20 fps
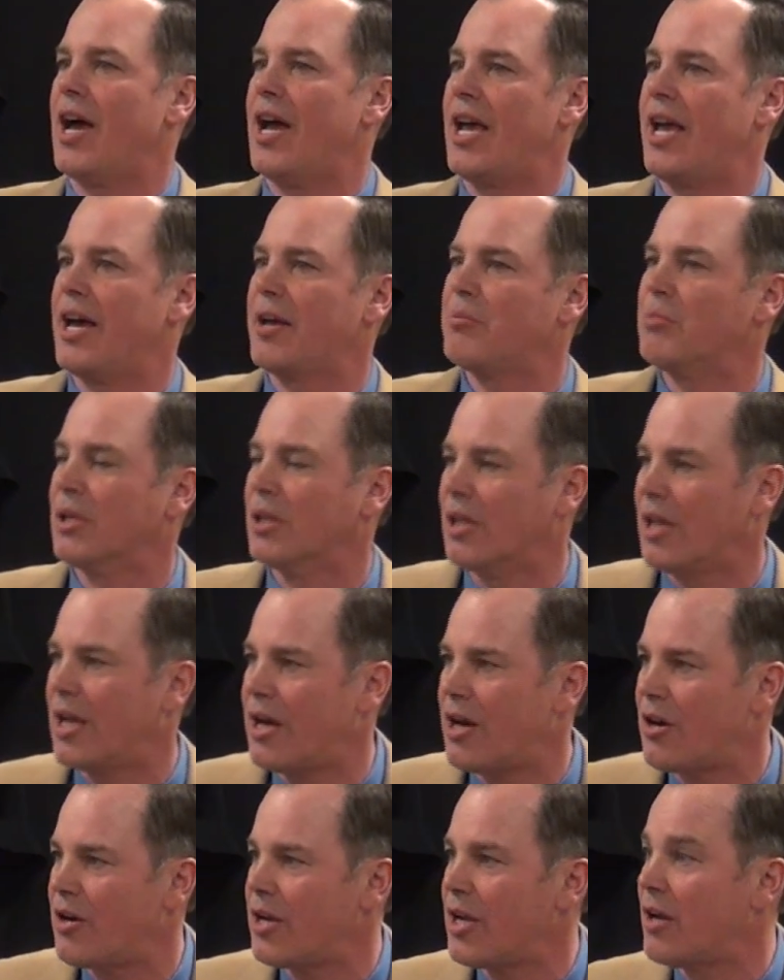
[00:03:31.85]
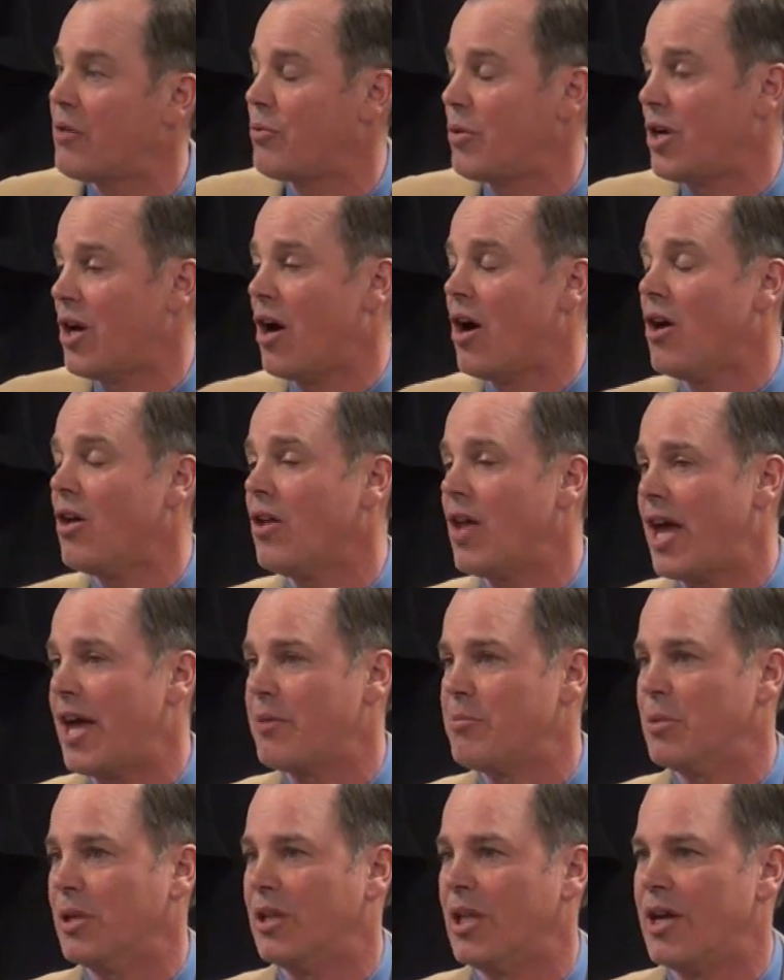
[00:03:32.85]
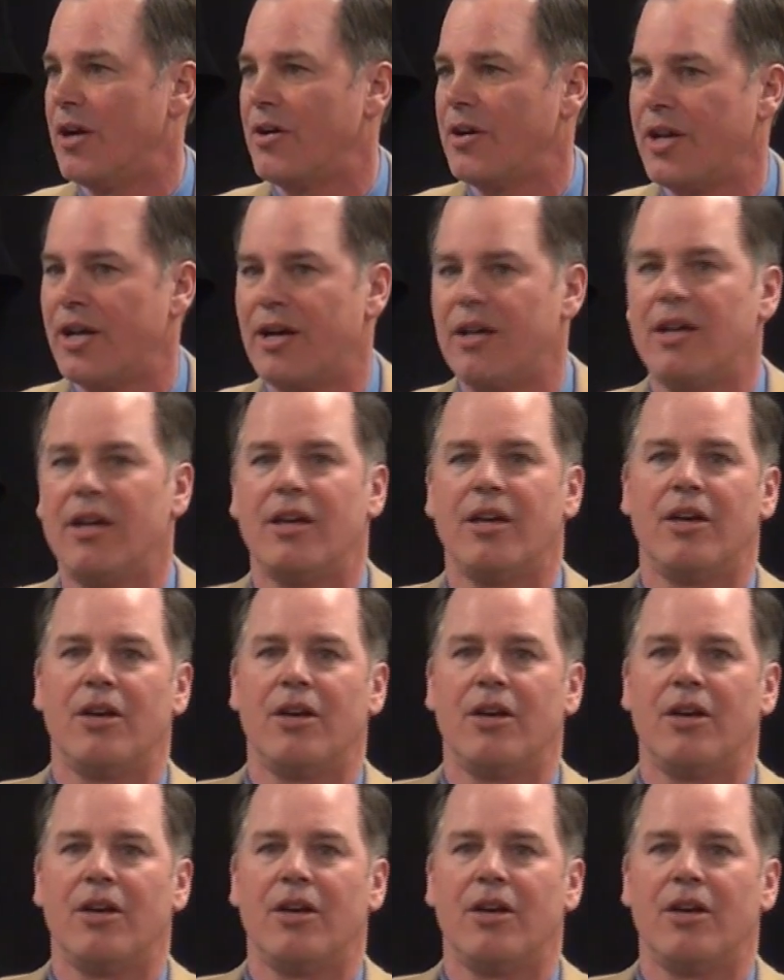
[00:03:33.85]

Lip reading: I had malaria. We all had malaria.